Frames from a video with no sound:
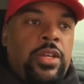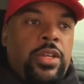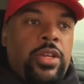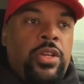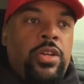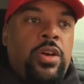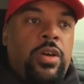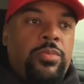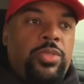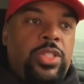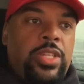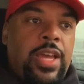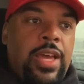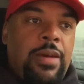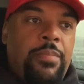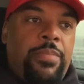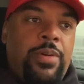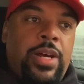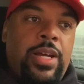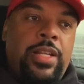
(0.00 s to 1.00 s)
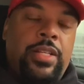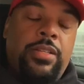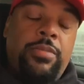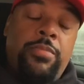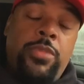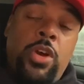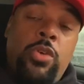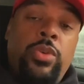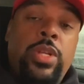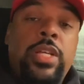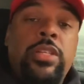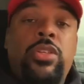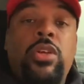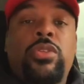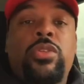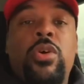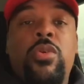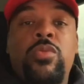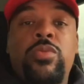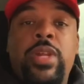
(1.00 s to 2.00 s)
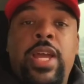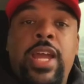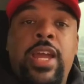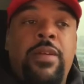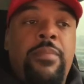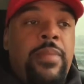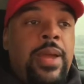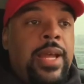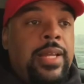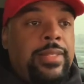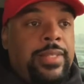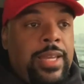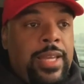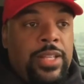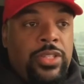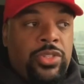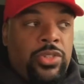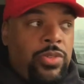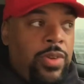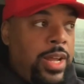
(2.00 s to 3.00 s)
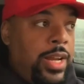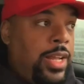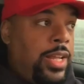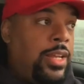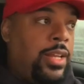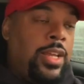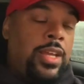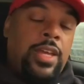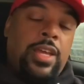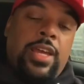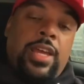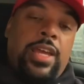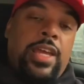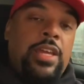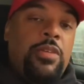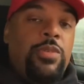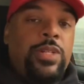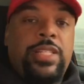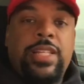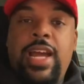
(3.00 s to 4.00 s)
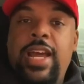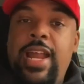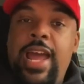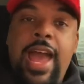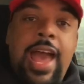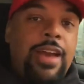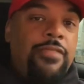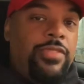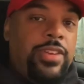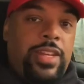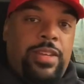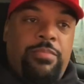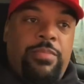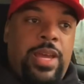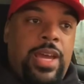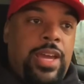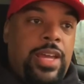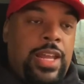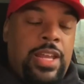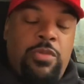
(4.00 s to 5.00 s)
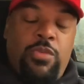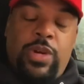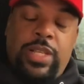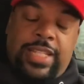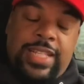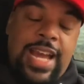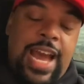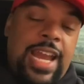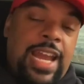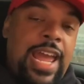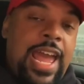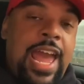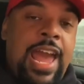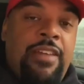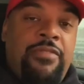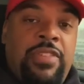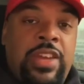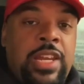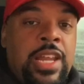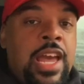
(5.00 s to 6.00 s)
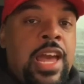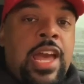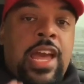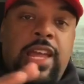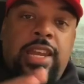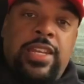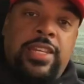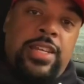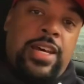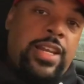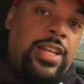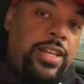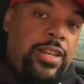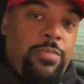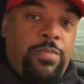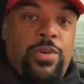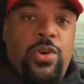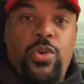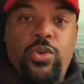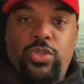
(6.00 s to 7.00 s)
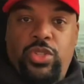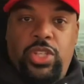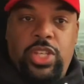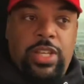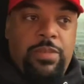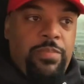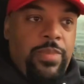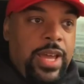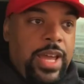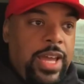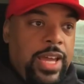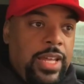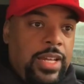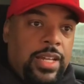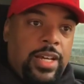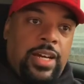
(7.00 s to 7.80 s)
You know what I'm saying? But Nonito Donaire, man, to his credit, he was not having it, man. He was not having none of the bullshit, man.